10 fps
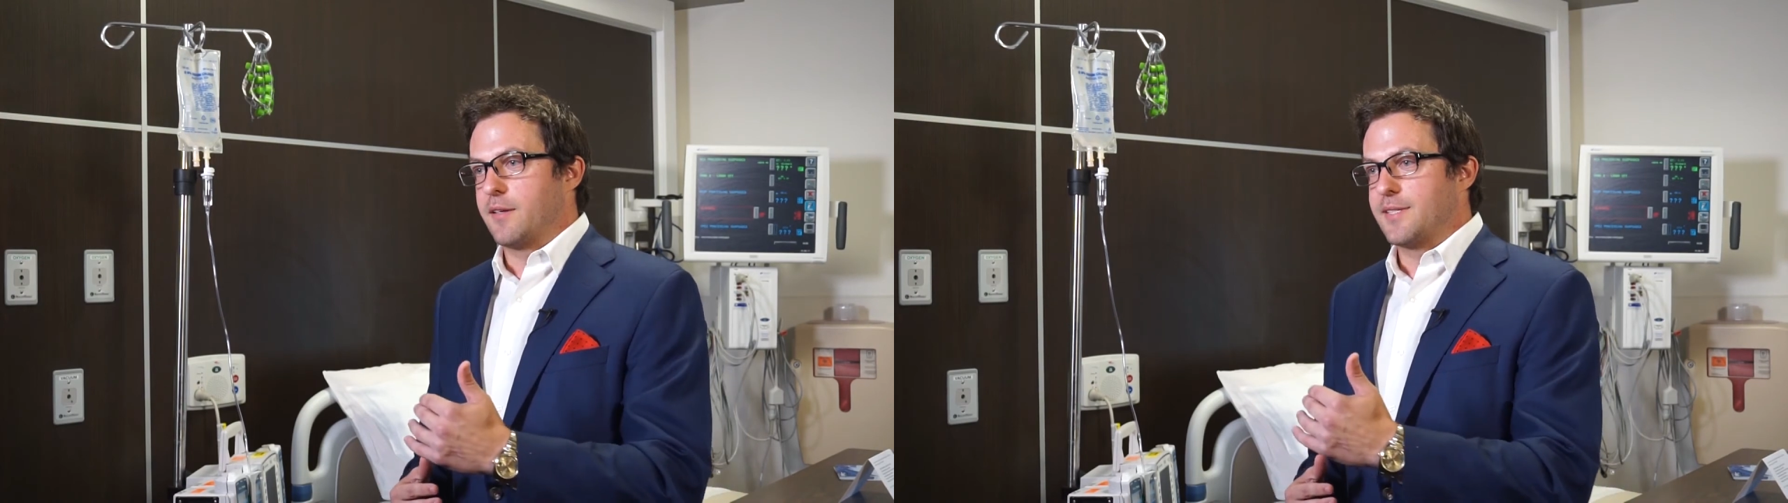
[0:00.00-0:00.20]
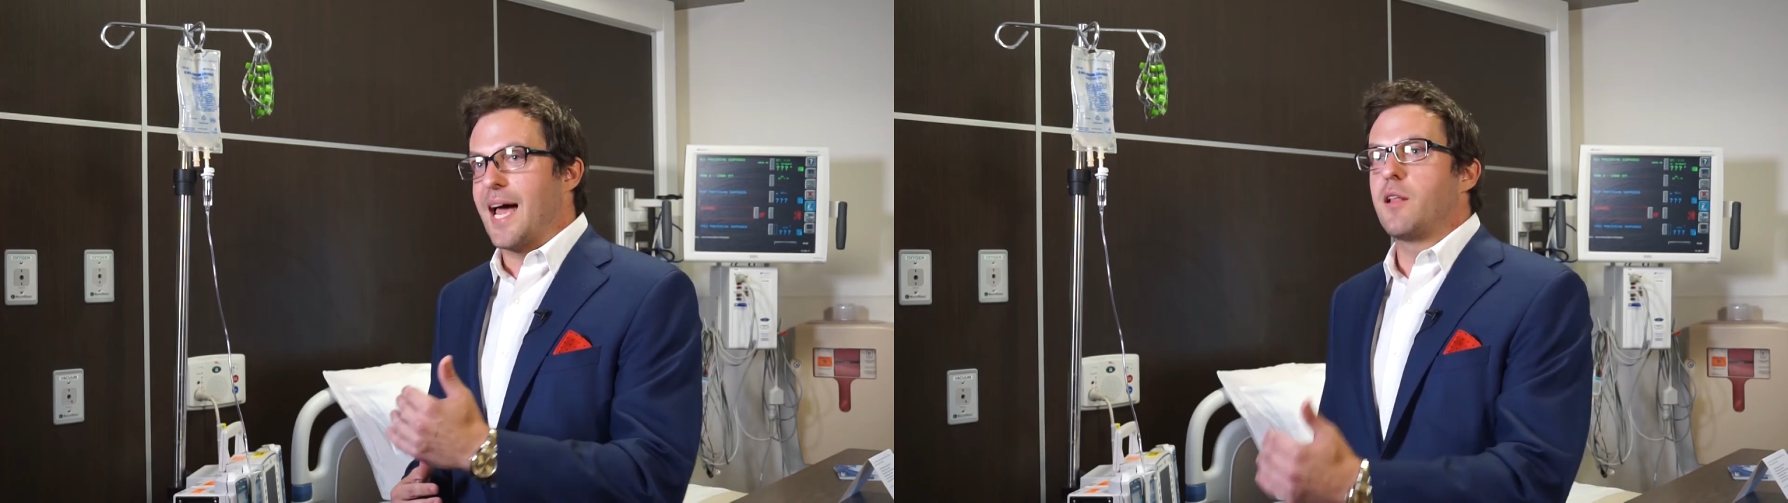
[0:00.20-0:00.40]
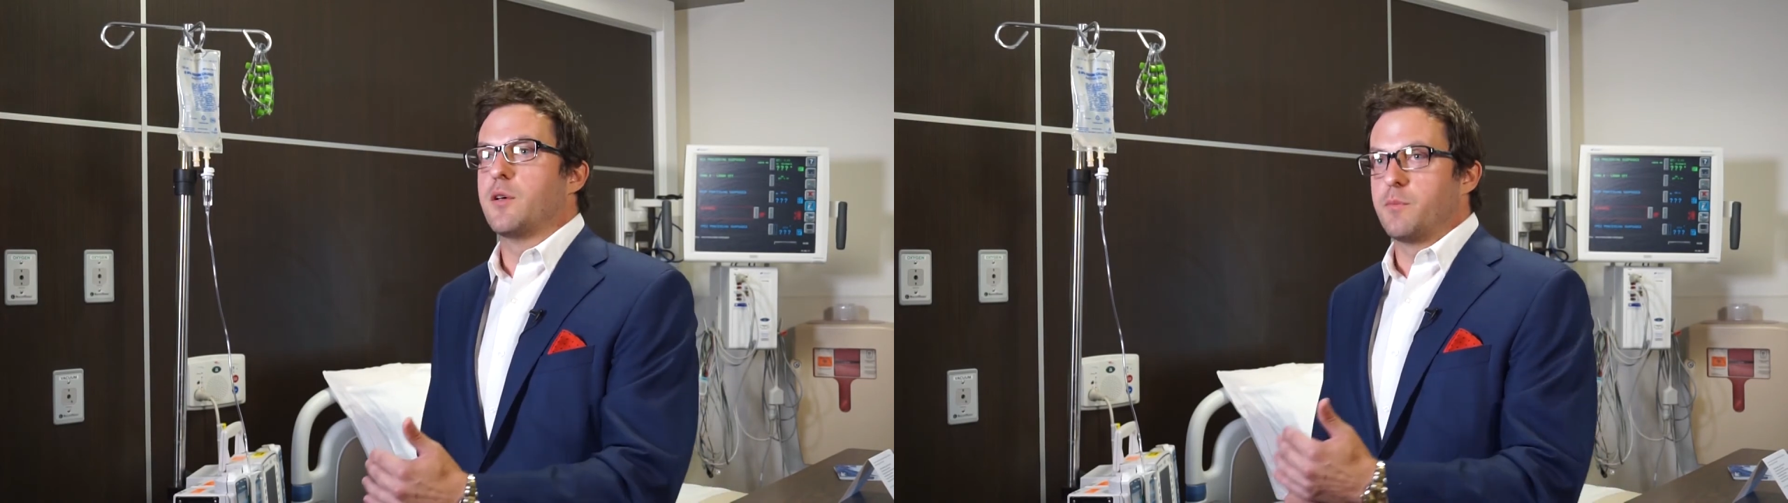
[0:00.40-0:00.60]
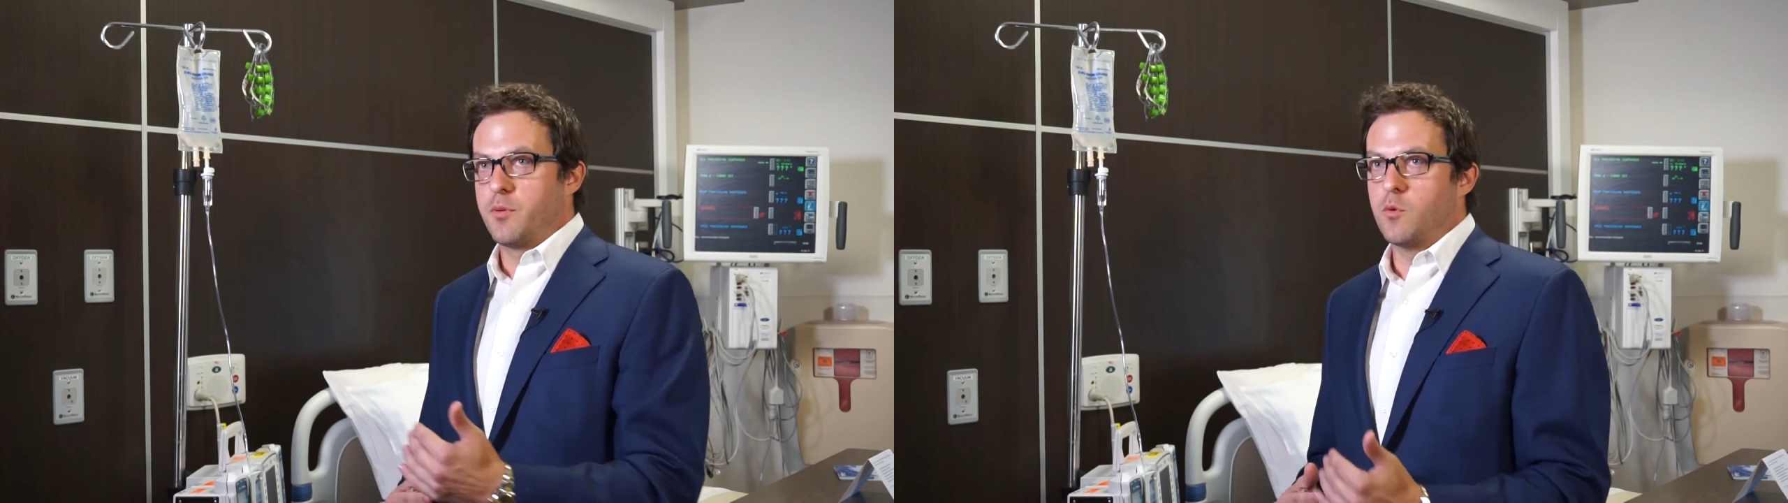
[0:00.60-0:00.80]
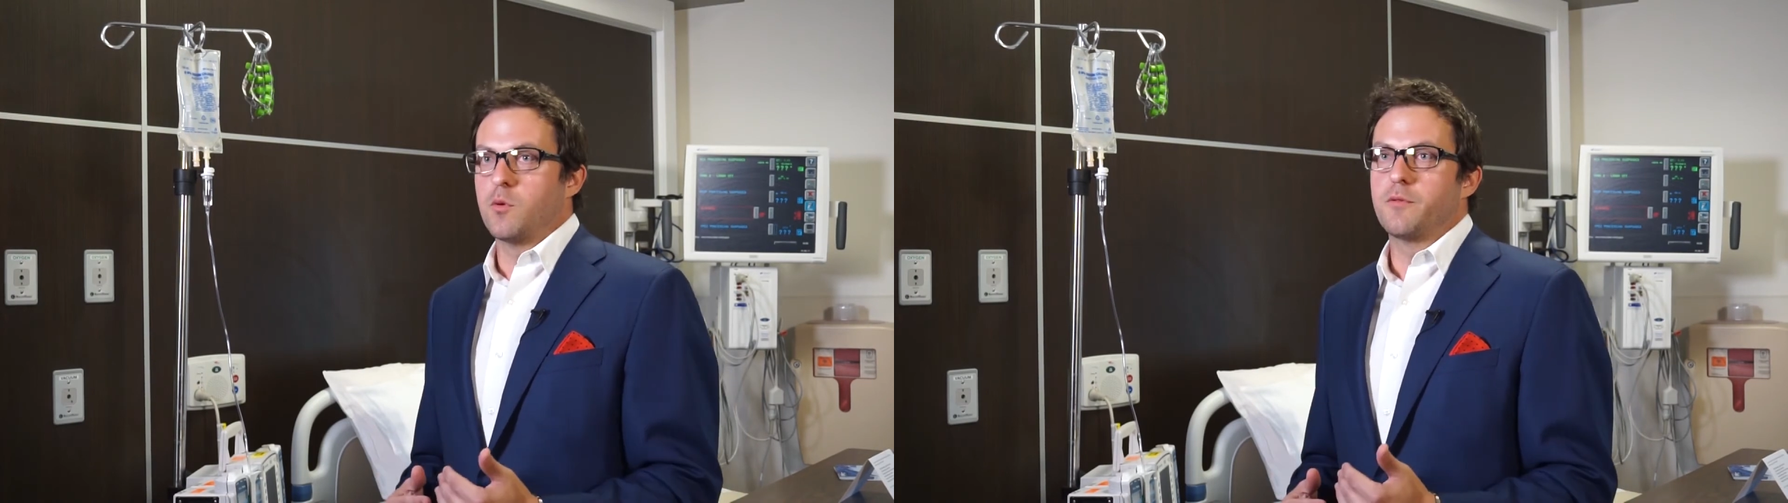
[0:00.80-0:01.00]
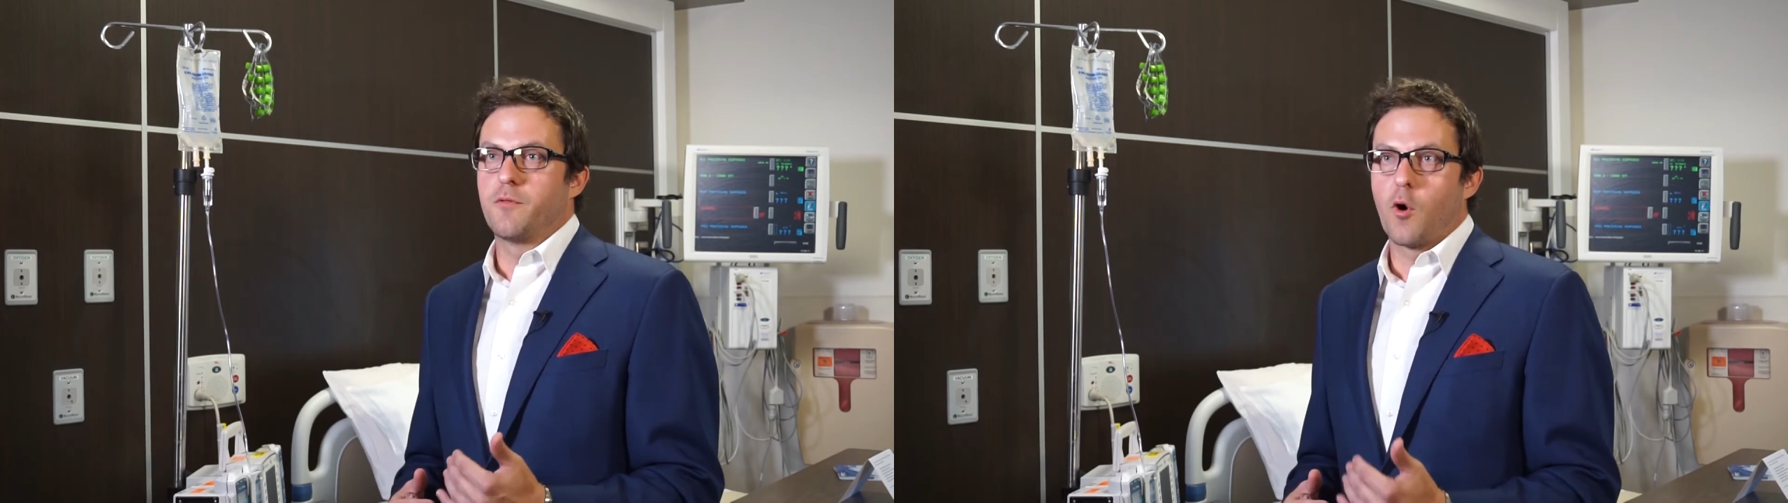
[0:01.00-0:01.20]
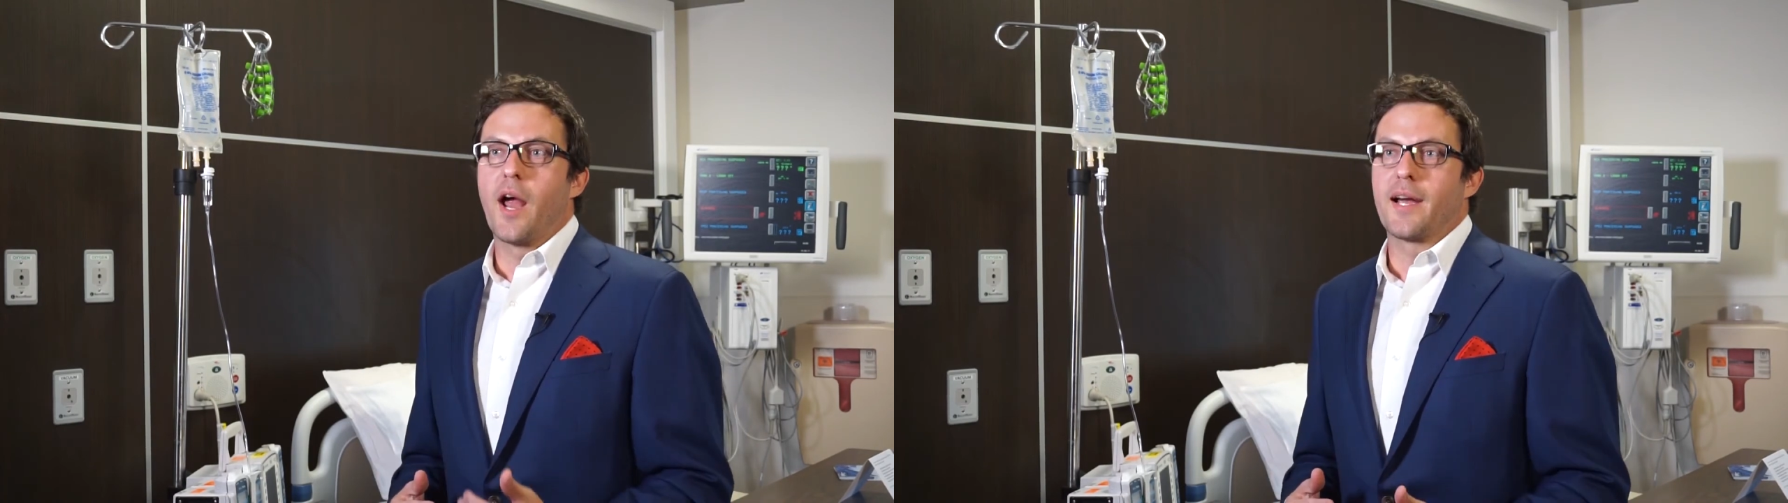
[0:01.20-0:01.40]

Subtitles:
talent pool for